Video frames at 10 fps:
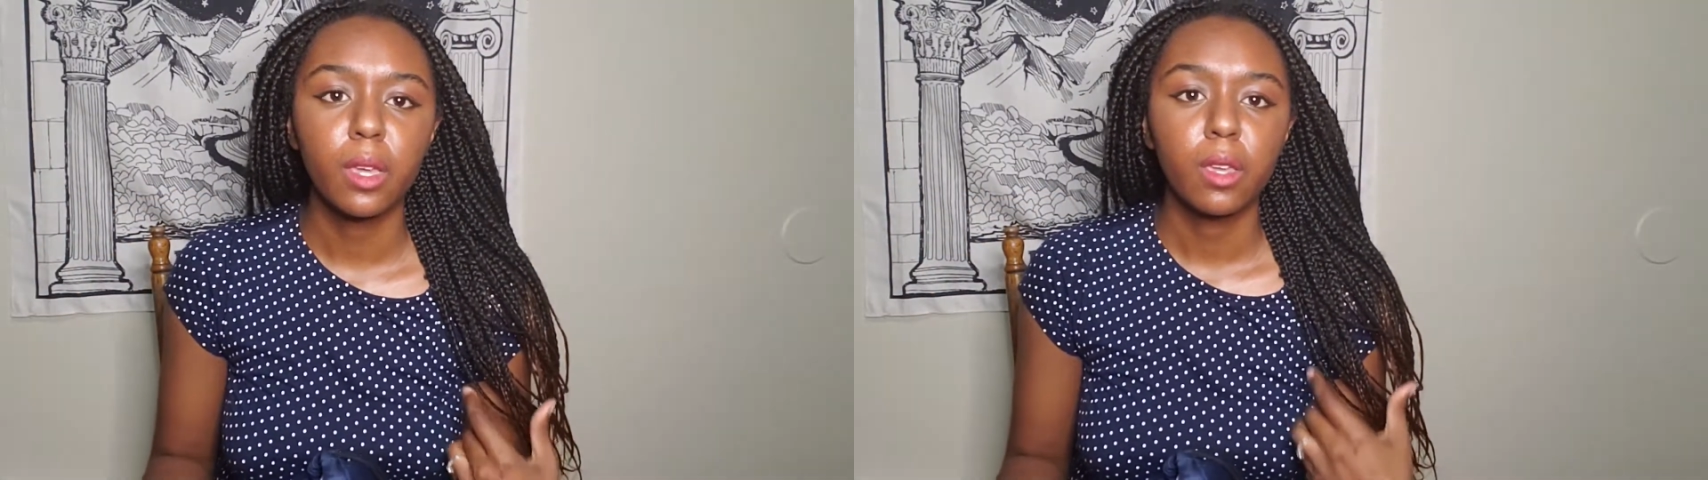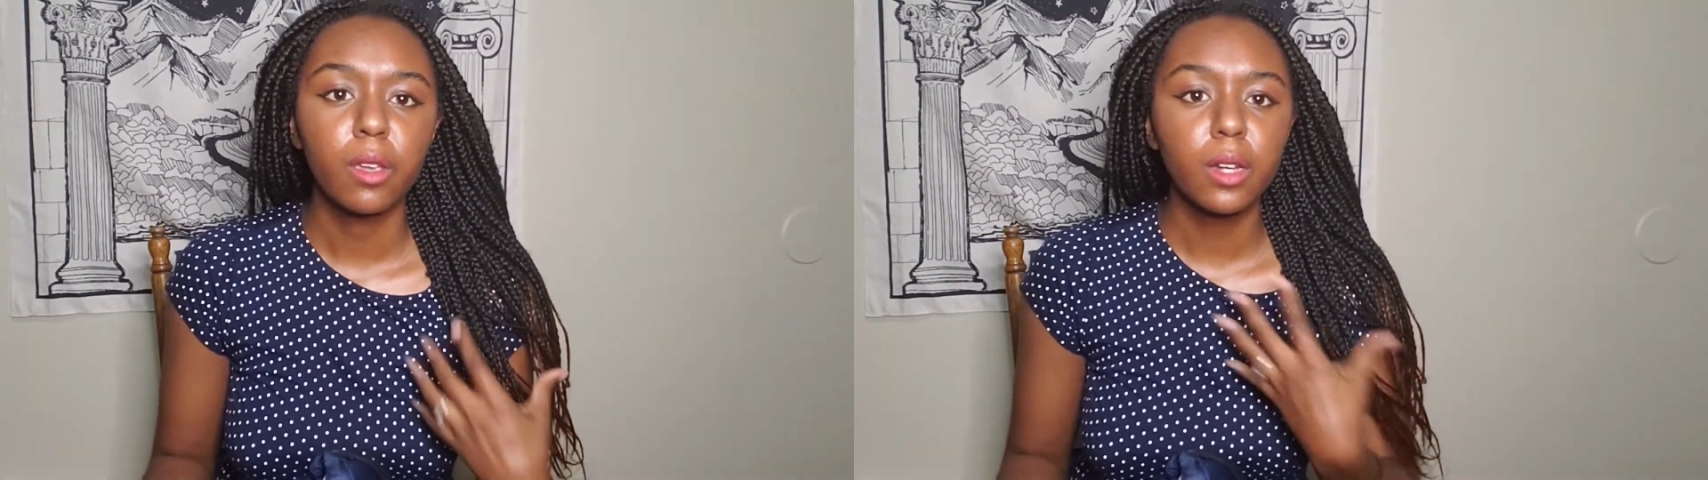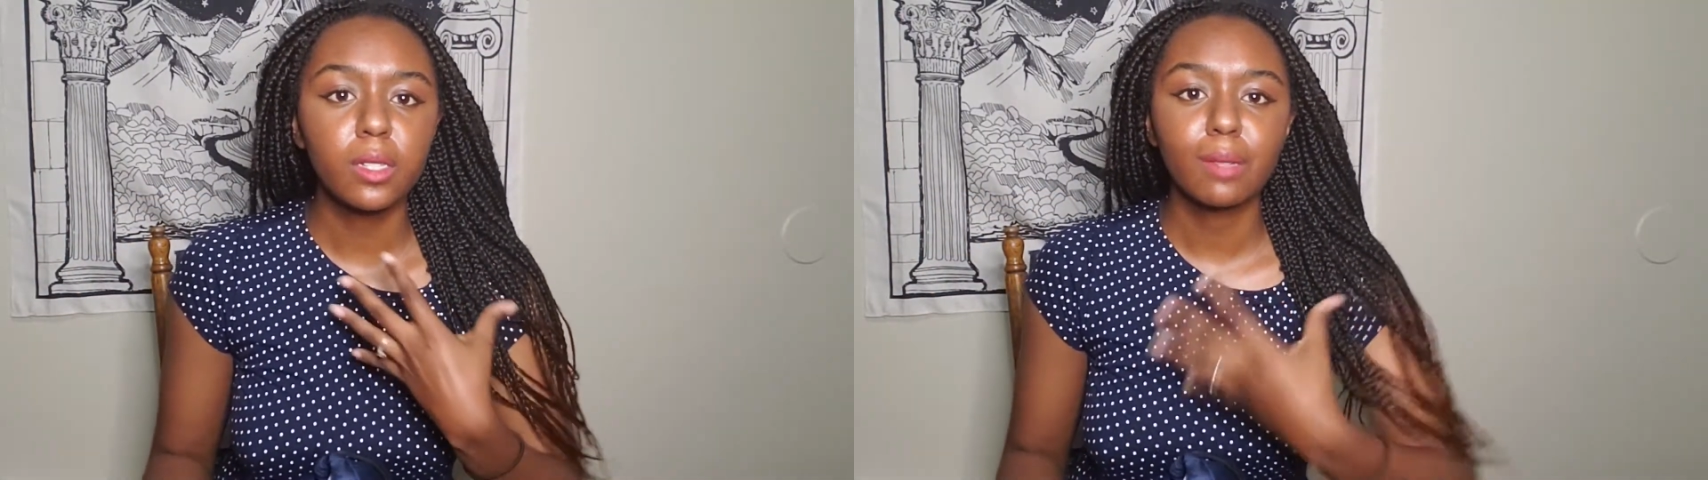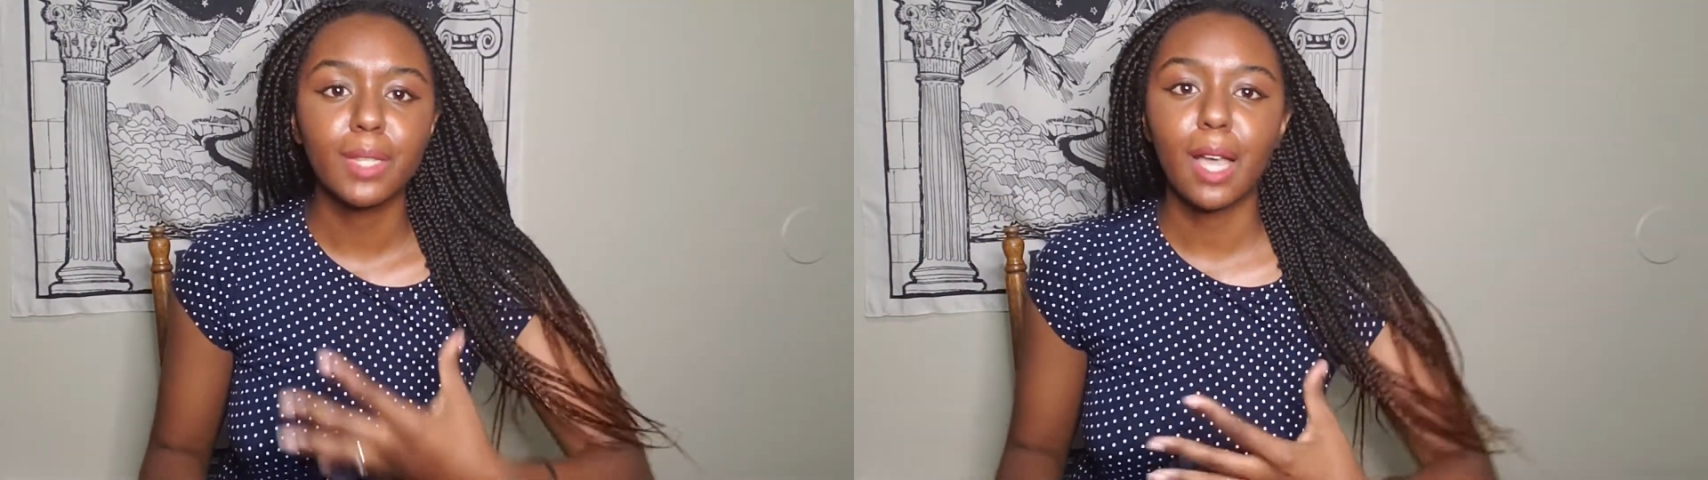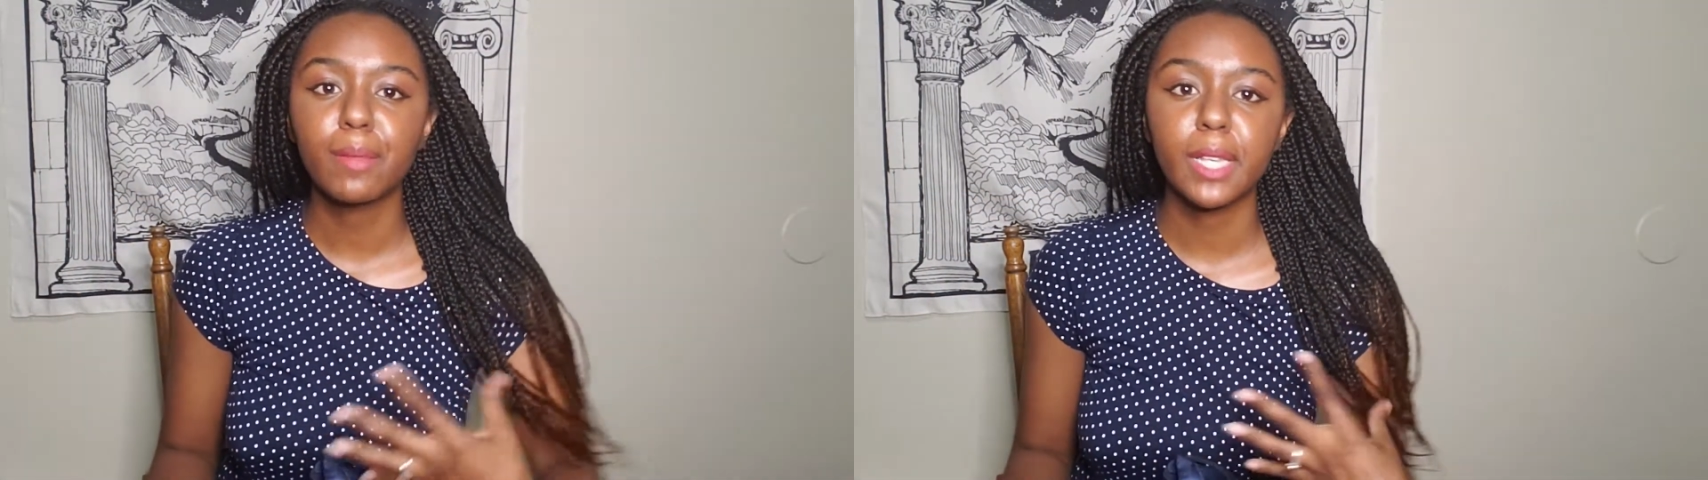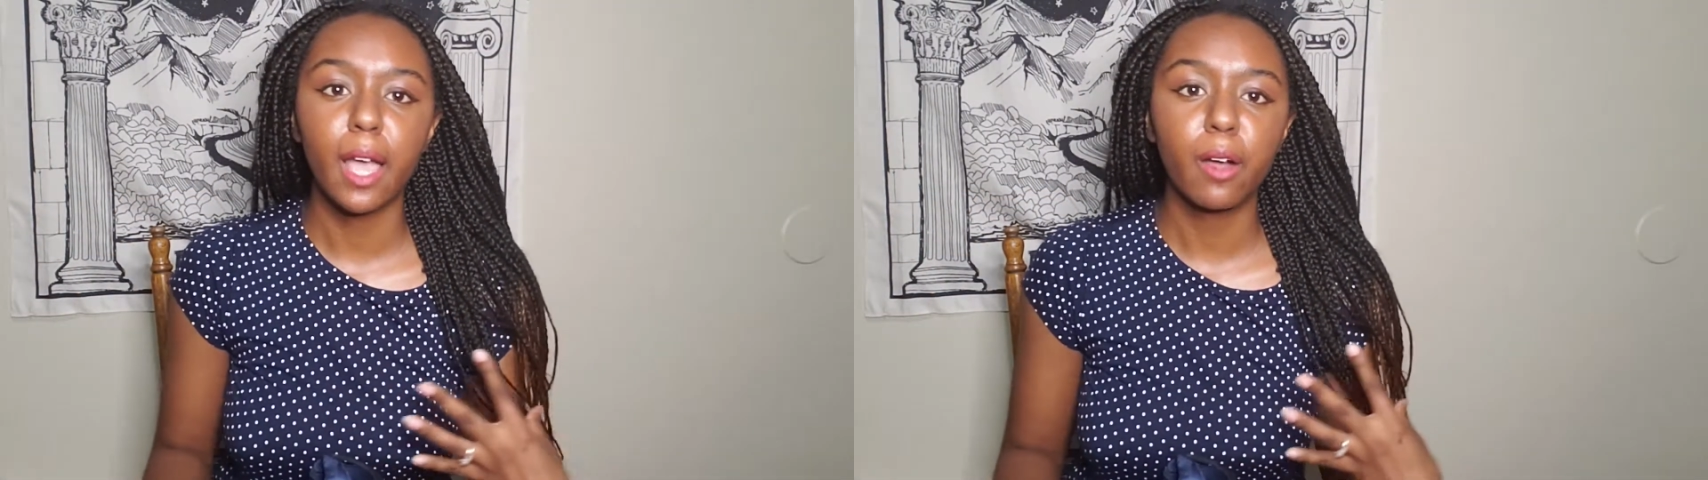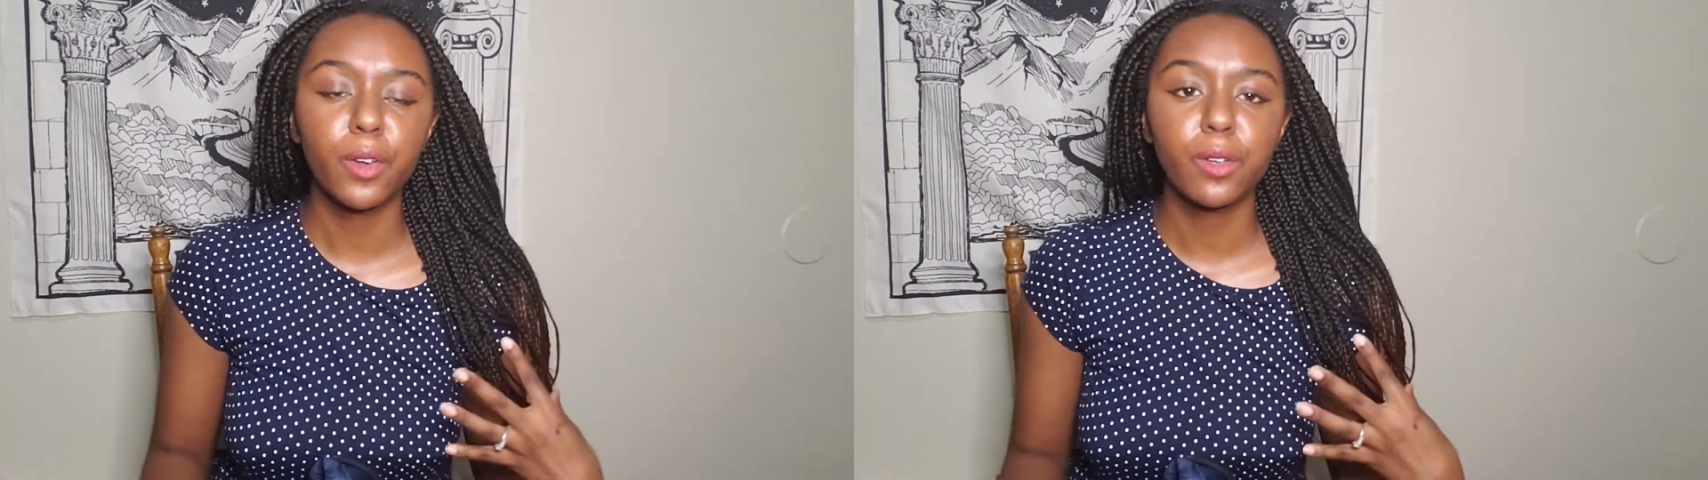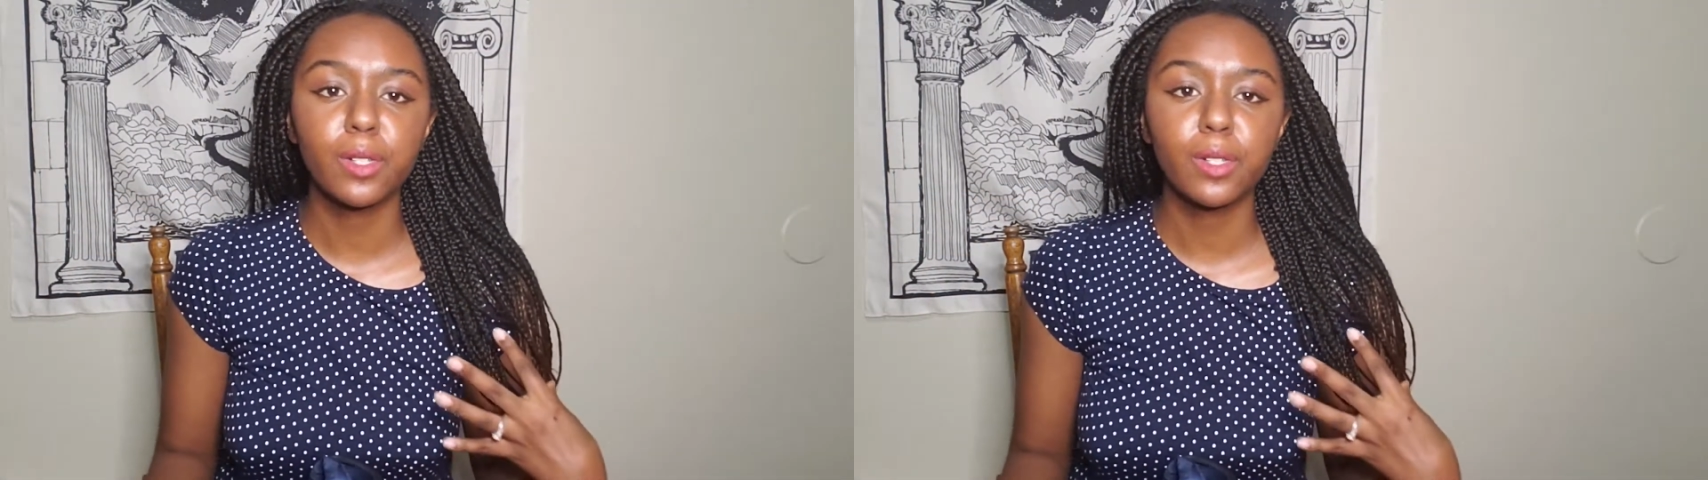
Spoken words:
you're gonna sometimes encounter